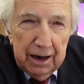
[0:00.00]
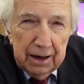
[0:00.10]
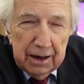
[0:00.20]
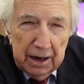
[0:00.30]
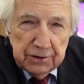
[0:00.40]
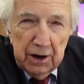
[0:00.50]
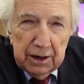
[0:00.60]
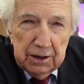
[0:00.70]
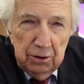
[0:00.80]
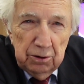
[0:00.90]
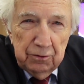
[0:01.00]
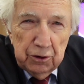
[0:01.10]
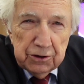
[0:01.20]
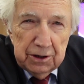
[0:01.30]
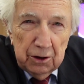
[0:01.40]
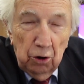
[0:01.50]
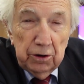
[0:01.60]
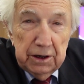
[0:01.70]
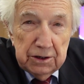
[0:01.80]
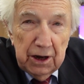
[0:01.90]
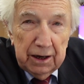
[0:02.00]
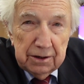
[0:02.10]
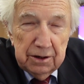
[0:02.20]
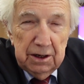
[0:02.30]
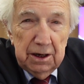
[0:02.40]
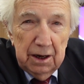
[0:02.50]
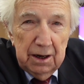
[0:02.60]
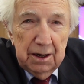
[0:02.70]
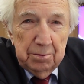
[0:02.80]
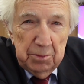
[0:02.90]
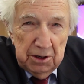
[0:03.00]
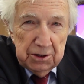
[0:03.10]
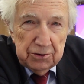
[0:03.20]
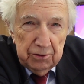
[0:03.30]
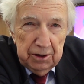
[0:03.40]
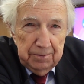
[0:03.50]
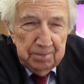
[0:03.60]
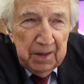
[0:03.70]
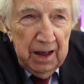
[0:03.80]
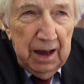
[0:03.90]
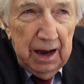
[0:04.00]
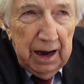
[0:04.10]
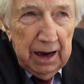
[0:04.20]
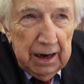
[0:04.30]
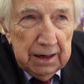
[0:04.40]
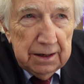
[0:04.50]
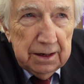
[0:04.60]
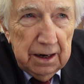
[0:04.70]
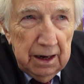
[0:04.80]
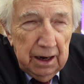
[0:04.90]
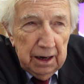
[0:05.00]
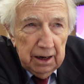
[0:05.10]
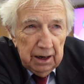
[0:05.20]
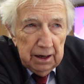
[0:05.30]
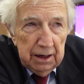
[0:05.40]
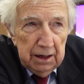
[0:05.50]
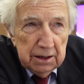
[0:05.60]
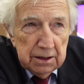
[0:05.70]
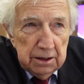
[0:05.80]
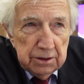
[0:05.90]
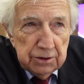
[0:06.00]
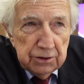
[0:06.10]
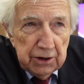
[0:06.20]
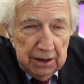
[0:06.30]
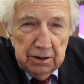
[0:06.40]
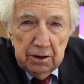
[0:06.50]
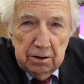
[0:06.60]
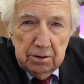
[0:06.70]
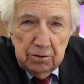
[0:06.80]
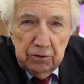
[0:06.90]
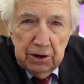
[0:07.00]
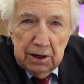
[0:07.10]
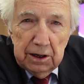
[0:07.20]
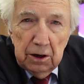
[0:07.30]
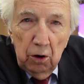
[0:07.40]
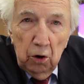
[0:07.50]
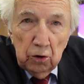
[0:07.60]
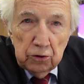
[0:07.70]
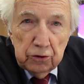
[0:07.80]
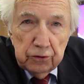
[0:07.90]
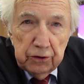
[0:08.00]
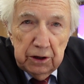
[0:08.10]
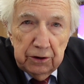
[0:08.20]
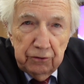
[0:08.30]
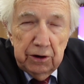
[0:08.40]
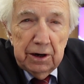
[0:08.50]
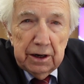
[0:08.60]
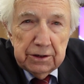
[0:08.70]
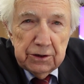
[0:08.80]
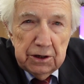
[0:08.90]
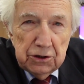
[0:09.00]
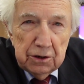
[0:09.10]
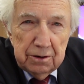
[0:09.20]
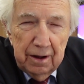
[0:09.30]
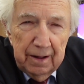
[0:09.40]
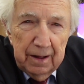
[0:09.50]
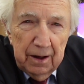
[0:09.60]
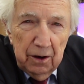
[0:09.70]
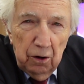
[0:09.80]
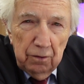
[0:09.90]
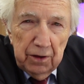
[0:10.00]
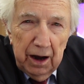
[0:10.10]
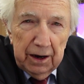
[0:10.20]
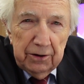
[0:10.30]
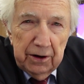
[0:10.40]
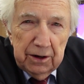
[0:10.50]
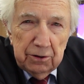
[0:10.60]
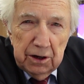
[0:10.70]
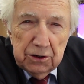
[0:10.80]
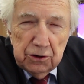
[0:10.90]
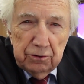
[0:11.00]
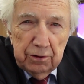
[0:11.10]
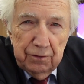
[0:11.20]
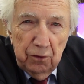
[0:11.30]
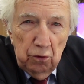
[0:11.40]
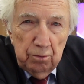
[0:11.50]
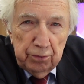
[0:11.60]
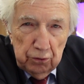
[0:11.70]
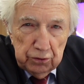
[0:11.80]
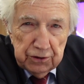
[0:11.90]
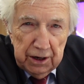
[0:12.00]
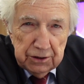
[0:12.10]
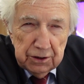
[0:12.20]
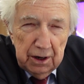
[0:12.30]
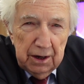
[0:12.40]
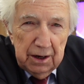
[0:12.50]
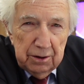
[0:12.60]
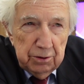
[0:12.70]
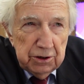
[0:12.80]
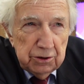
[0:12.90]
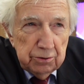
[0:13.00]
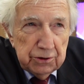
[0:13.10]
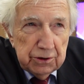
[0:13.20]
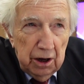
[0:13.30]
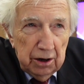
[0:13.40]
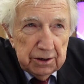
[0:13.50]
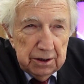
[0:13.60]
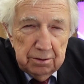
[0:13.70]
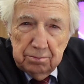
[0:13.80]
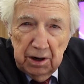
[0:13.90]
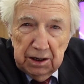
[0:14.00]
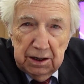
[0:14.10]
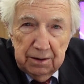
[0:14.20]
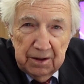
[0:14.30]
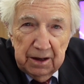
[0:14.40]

Kazakh university colleagues and the ministry, and it is centred really on the realisation of the higher education reform process, which was started many